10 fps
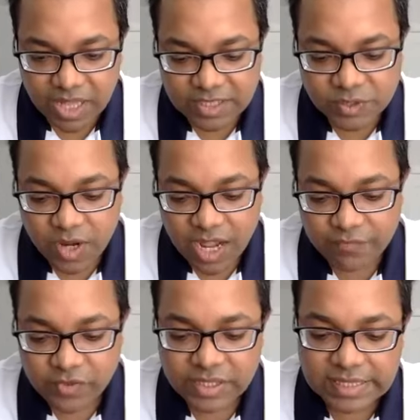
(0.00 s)
So I
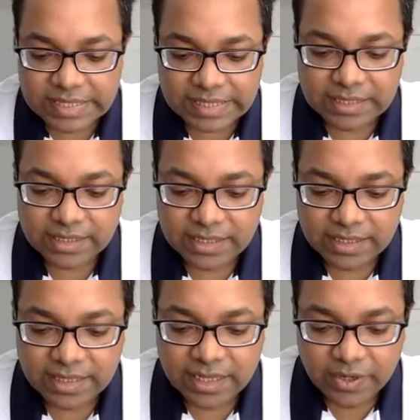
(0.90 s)
would
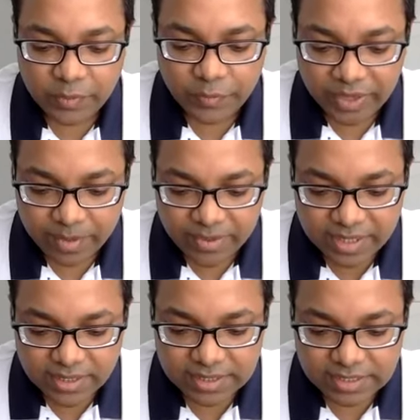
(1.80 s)

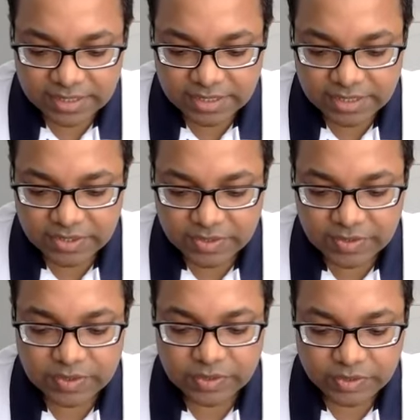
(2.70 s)
recommend
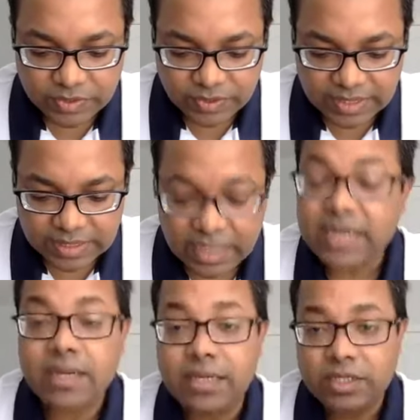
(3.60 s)
to do it
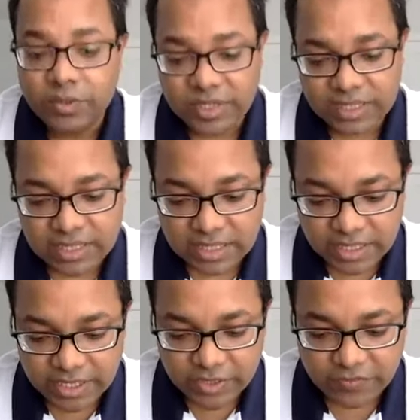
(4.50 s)

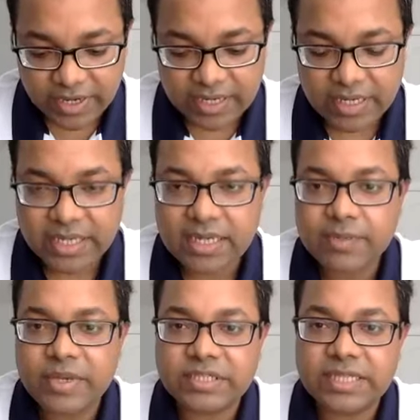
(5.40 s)
in your final year,
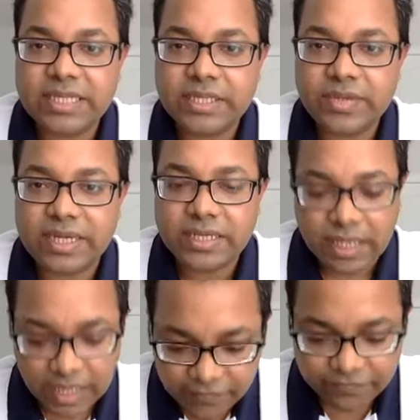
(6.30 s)
because in the
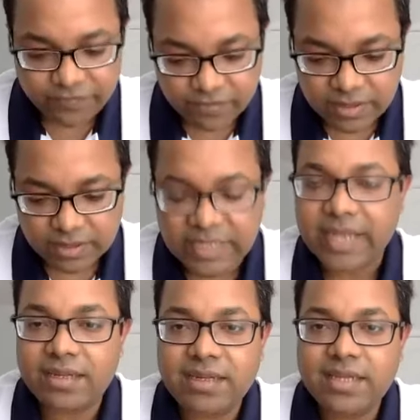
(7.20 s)
United, if
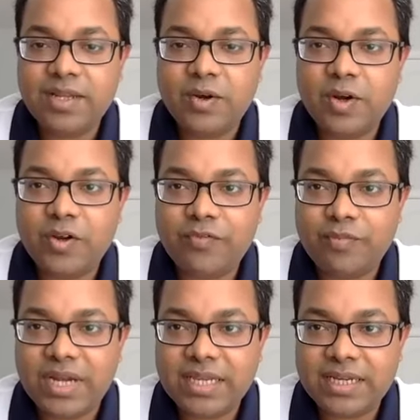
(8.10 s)
again all of
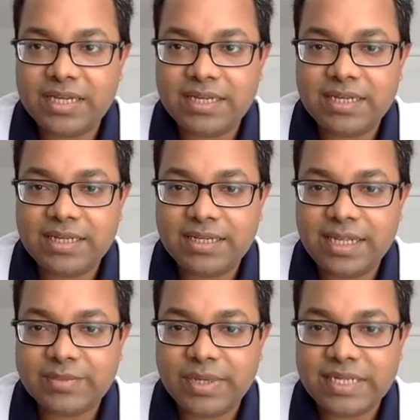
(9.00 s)
my
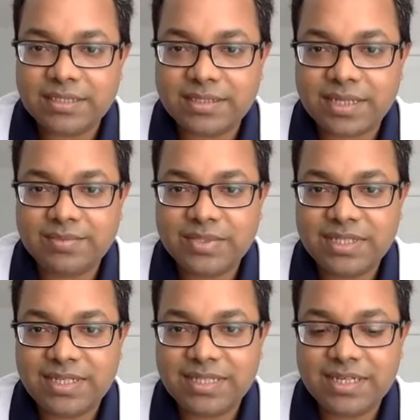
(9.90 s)
explanations come
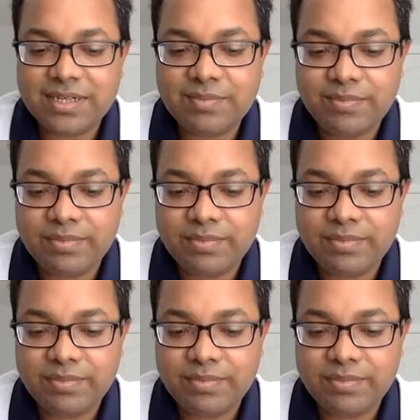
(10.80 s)
in the